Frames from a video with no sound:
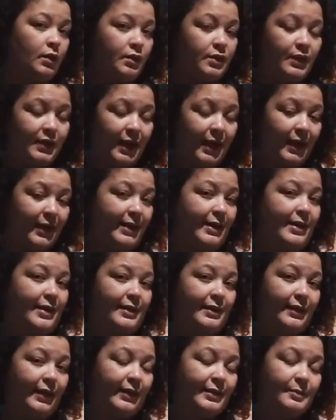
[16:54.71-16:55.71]
So yeah,
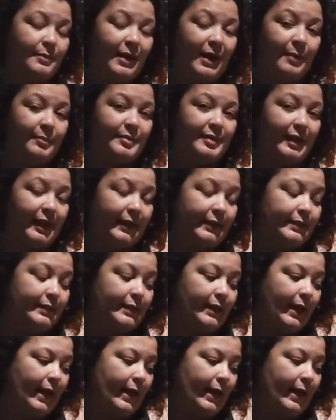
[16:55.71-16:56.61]
that's my update,